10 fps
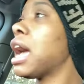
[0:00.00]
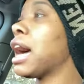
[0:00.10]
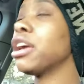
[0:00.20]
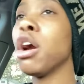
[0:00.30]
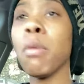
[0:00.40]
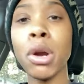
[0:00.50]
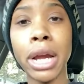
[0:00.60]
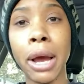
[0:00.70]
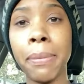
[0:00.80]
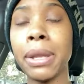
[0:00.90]
your
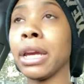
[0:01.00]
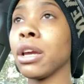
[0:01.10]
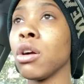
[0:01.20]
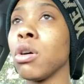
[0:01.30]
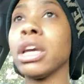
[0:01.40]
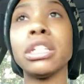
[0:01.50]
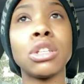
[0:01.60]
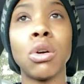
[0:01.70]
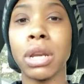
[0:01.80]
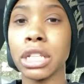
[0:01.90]
workout plan going? It's
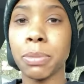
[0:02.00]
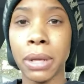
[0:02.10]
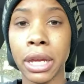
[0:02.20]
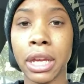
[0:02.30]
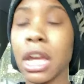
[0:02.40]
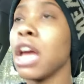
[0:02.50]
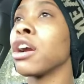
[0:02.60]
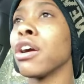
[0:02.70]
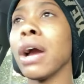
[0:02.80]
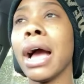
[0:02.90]
going as planned.
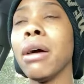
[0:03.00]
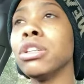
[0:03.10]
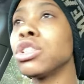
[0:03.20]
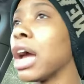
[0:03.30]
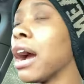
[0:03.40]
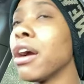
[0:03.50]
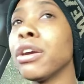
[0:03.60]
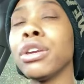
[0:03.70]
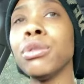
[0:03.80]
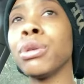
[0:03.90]
Girl, how are
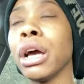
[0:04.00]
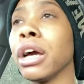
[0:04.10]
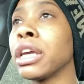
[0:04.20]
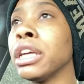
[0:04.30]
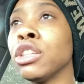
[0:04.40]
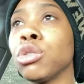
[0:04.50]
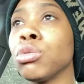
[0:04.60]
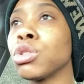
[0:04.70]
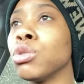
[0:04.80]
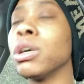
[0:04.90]
you getting
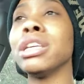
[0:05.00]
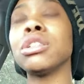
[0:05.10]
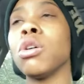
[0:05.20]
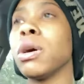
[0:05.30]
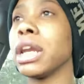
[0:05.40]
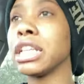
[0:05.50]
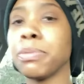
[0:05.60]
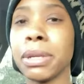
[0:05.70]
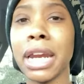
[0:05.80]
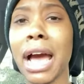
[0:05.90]
through school? It's going as
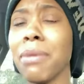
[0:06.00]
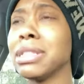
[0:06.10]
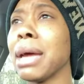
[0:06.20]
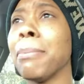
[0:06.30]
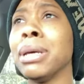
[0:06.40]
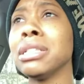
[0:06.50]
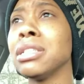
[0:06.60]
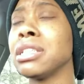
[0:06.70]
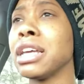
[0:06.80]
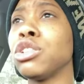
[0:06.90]
planned. How is that
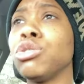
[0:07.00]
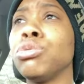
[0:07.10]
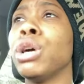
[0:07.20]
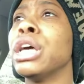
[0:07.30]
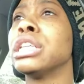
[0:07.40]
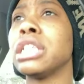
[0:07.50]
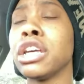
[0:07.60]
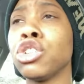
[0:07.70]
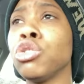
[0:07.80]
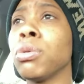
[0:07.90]
business that you
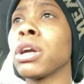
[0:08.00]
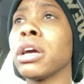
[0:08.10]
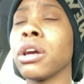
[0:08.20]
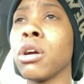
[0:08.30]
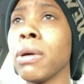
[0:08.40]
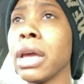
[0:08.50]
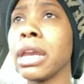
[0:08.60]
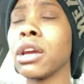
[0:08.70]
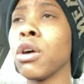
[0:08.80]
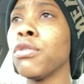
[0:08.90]
said you were going to go ahead
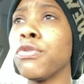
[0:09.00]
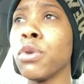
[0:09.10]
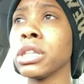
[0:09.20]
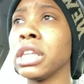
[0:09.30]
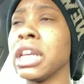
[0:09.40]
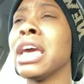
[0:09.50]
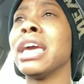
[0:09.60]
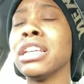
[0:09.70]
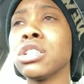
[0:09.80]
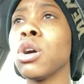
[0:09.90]
and go forth in?
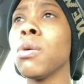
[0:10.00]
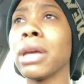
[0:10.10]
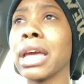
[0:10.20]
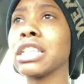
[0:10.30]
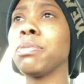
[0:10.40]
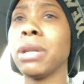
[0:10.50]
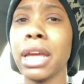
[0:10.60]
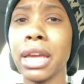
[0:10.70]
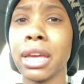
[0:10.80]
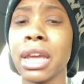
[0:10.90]
It's going as
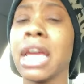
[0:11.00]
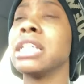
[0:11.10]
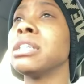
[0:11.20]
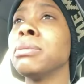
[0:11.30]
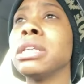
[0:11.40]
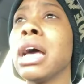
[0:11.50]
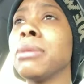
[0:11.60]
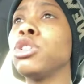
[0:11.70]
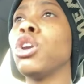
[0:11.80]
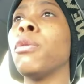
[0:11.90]
planned.
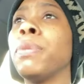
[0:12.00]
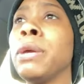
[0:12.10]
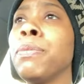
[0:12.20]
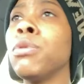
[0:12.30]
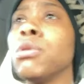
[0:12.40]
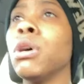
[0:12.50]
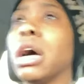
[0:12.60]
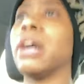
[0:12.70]
Sometimes, you know, people